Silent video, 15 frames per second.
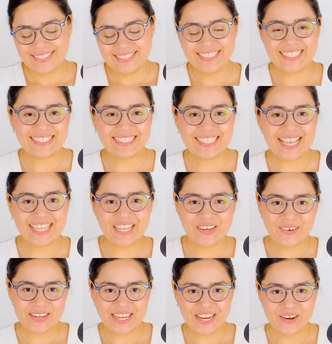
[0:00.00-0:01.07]
Just like
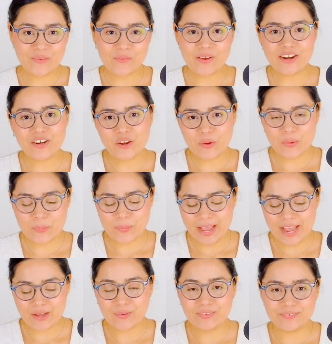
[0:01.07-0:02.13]
you're here and want to know
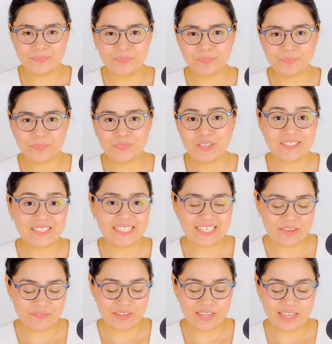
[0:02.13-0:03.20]
about your
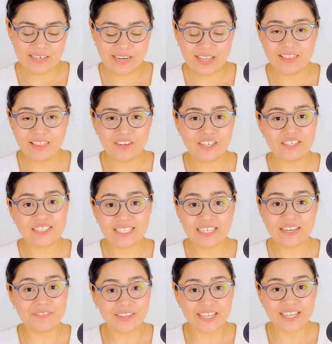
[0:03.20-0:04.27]
significant other. Your
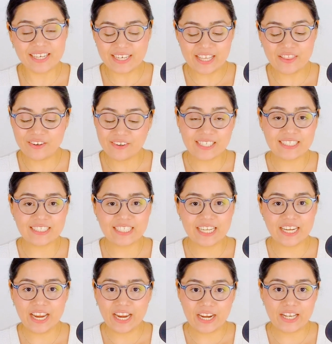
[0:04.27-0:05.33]
significant other is
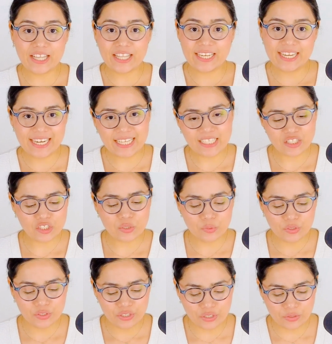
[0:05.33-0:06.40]
here looking into
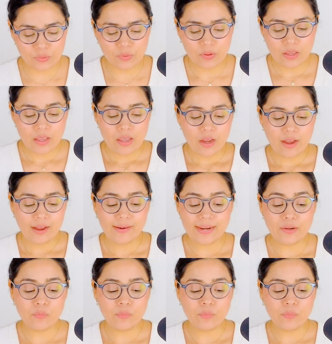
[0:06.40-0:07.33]
you. All right.